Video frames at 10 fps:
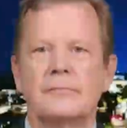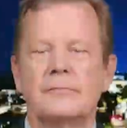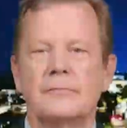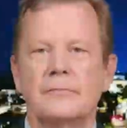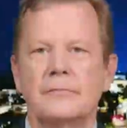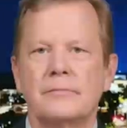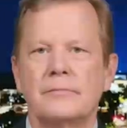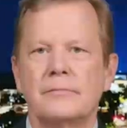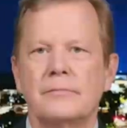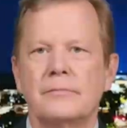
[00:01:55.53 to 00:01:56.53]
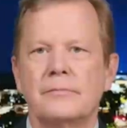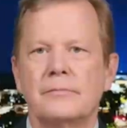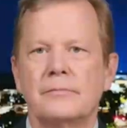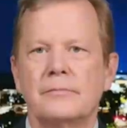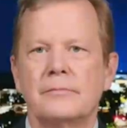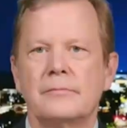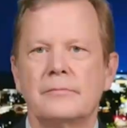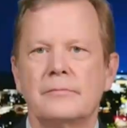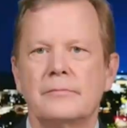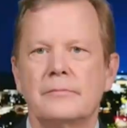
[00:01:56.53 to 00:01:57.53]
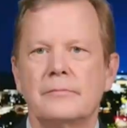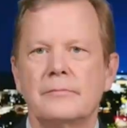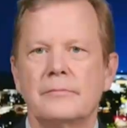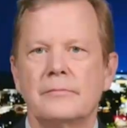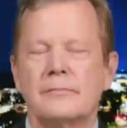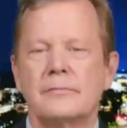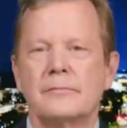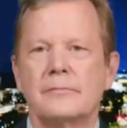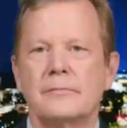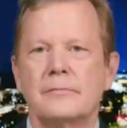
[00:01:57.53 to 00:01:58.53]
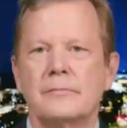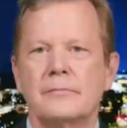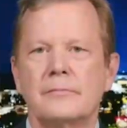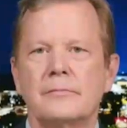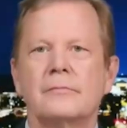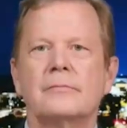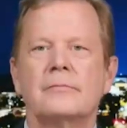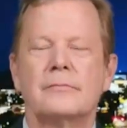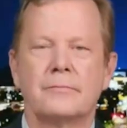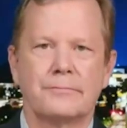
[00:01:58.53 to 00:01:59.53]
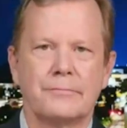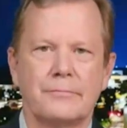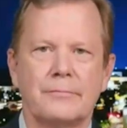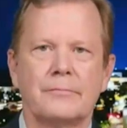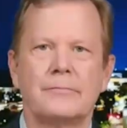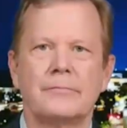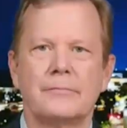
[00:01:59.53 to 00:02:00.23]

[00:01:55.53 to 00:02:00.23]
(silent)